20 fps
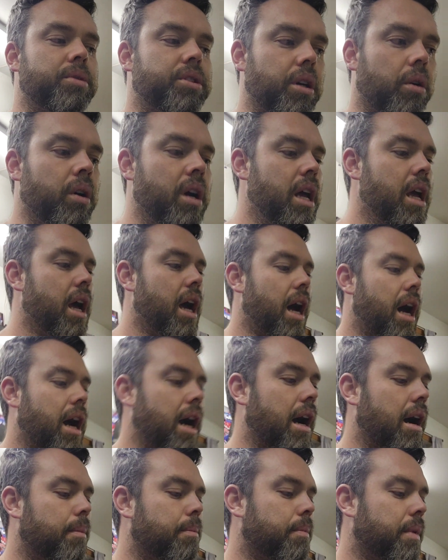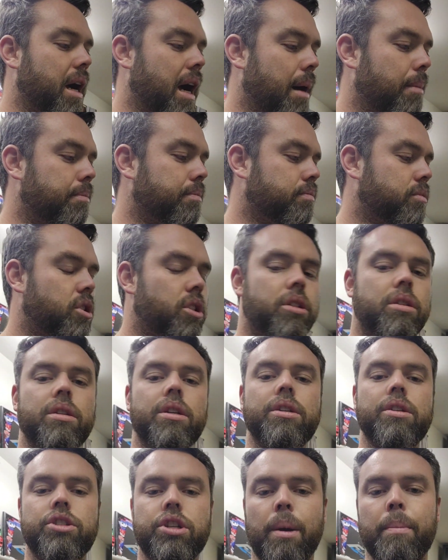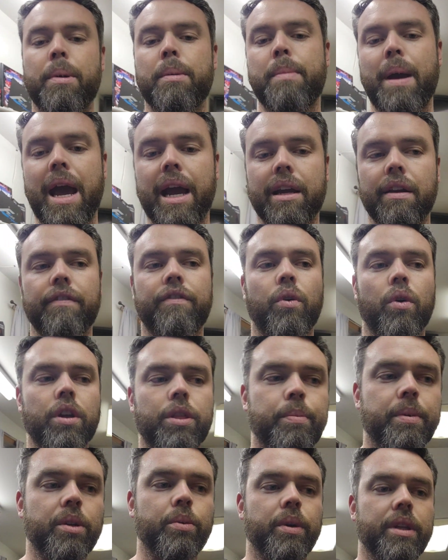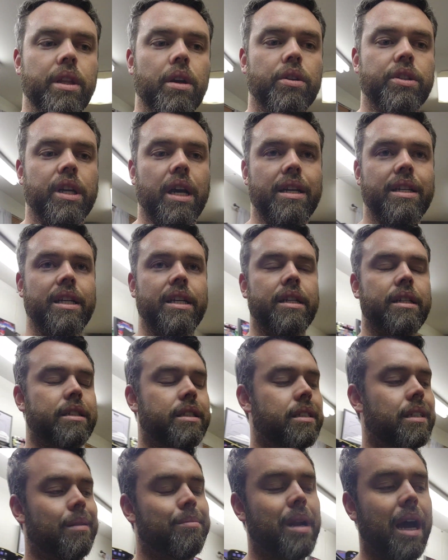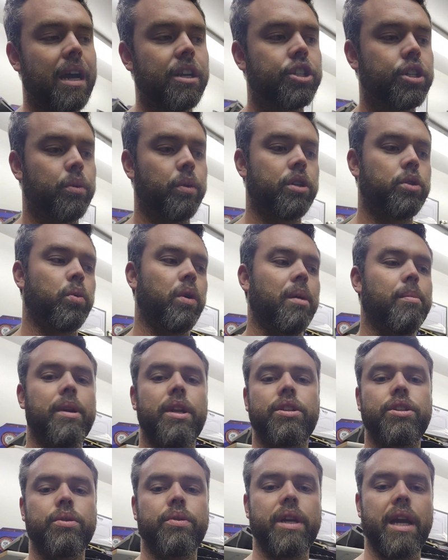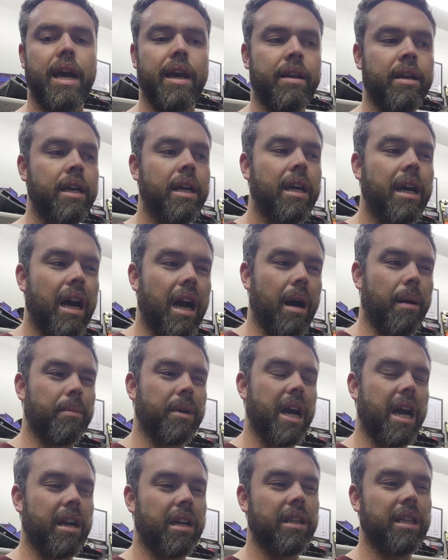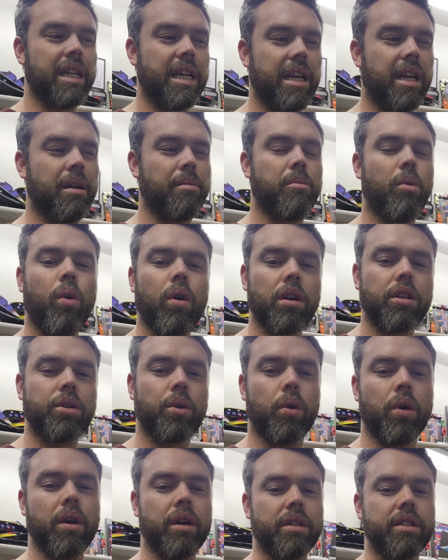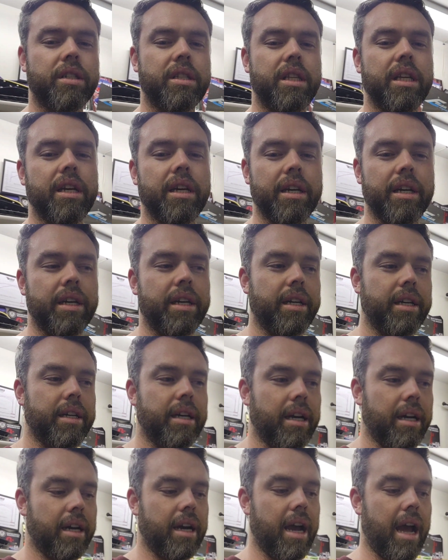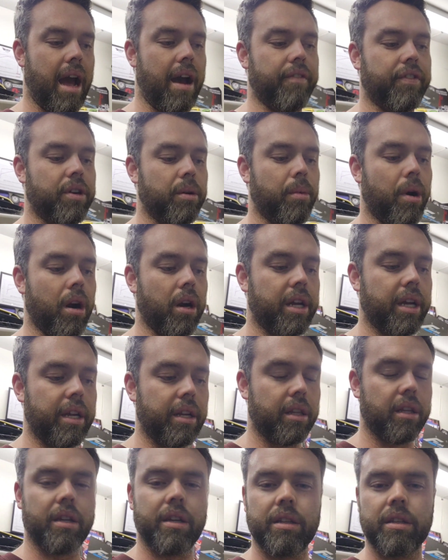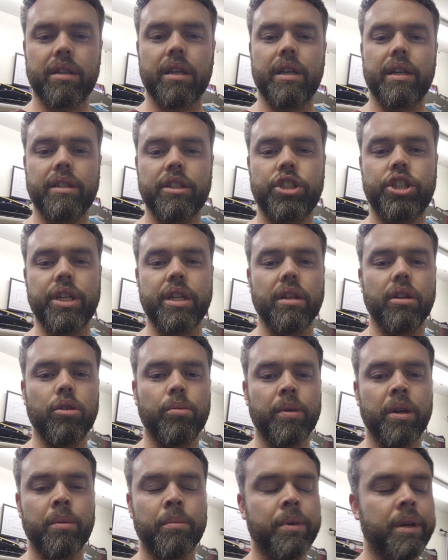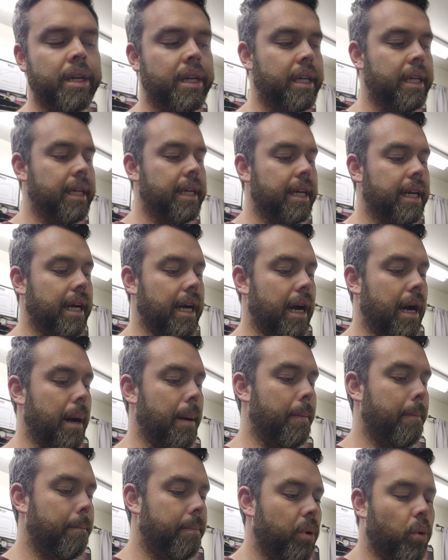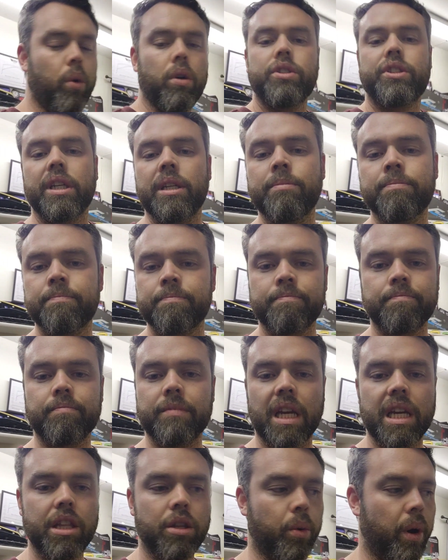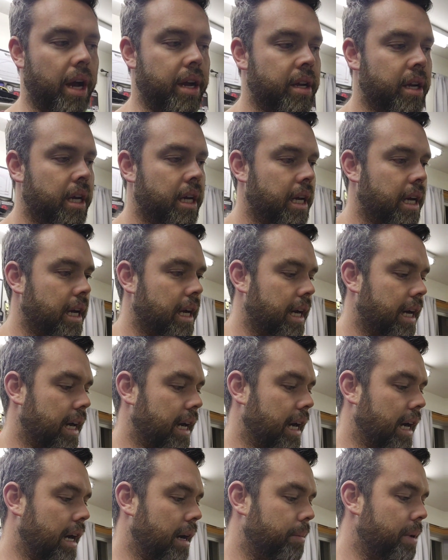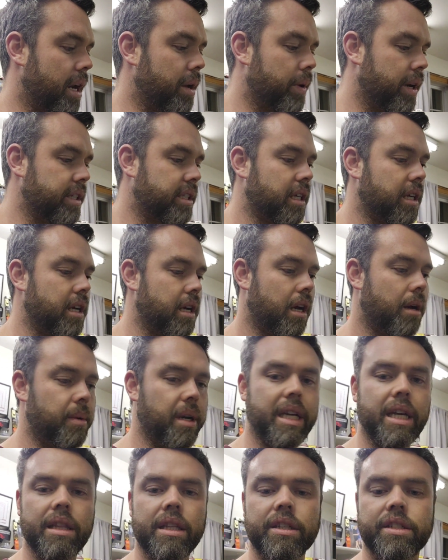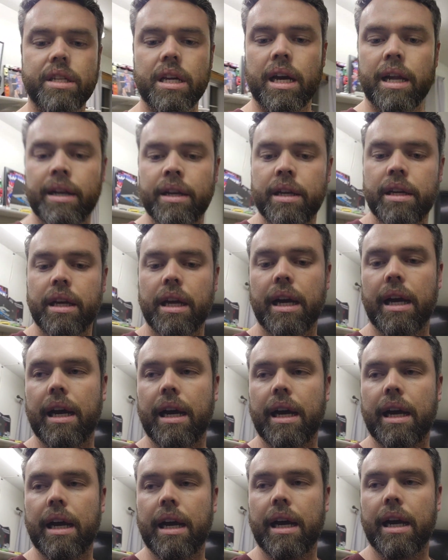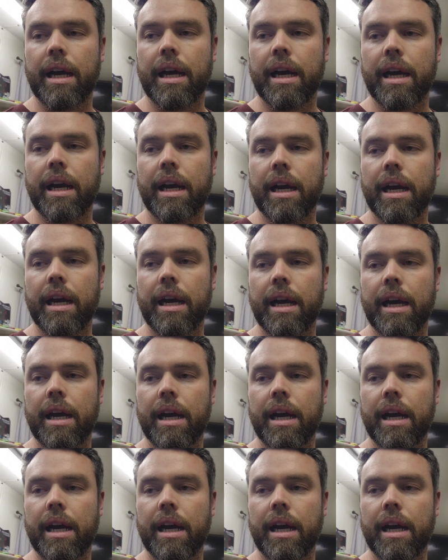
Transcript: So I'm jumping back and forth between those ideas. I'm not sure which one I'm going to do yet. I'm kind of leaning more towards the aftermarket, the sheet aluminum, but we'll see. Either way. Anyways, I'm going to get this done. I have